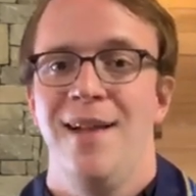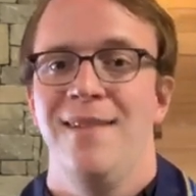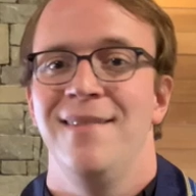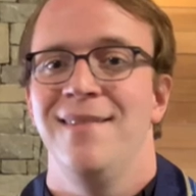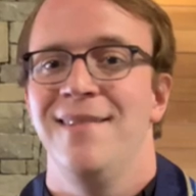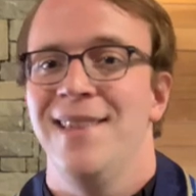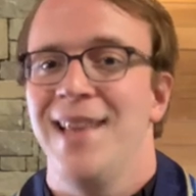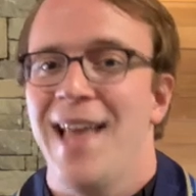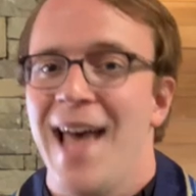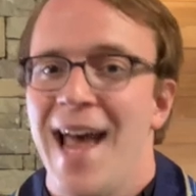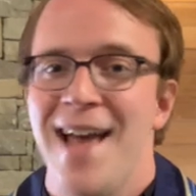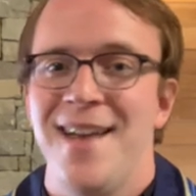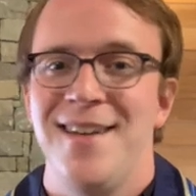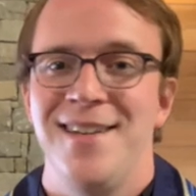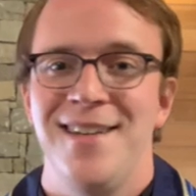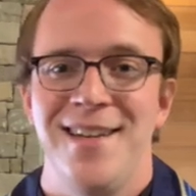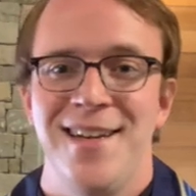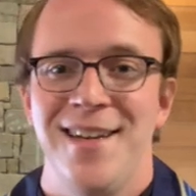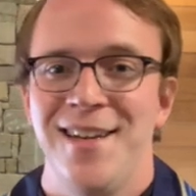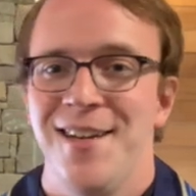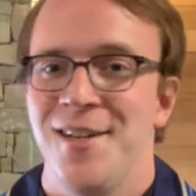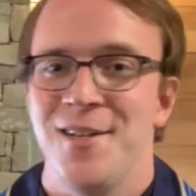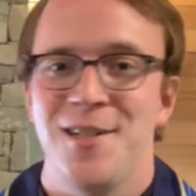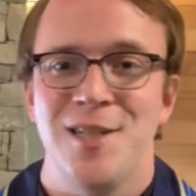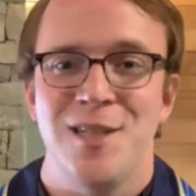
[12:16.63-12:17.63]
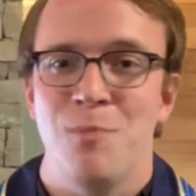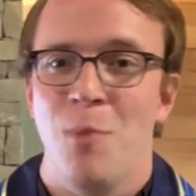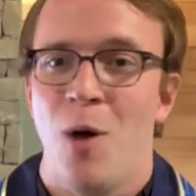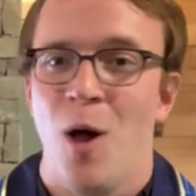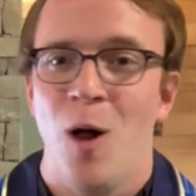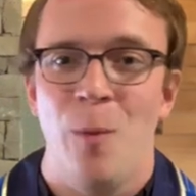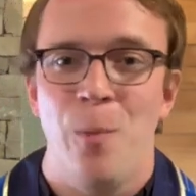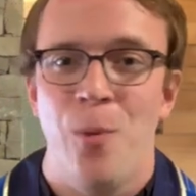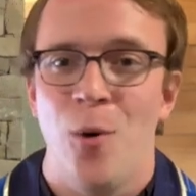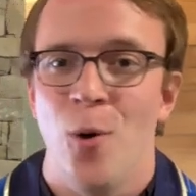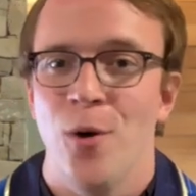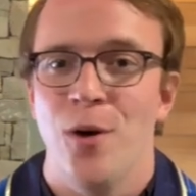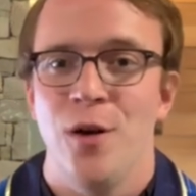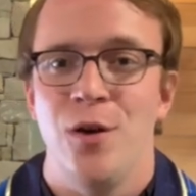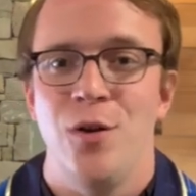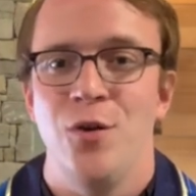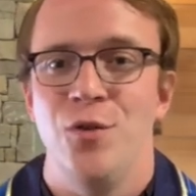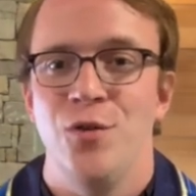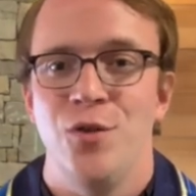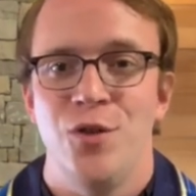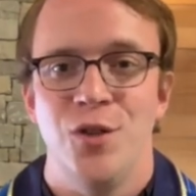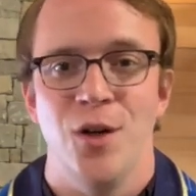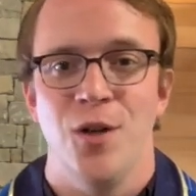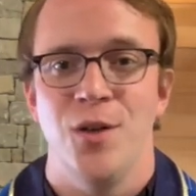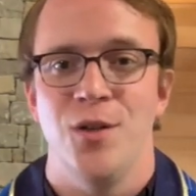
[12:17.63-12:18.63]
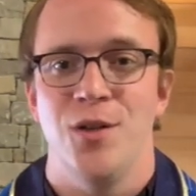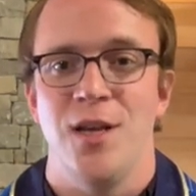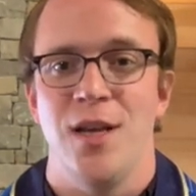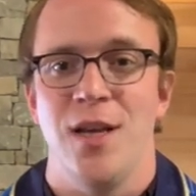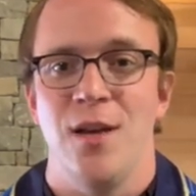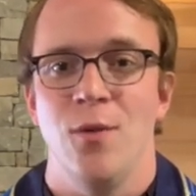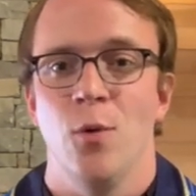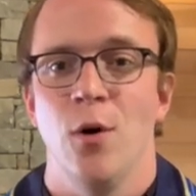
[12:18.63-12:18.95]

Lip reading: landed in a small port in New Jersey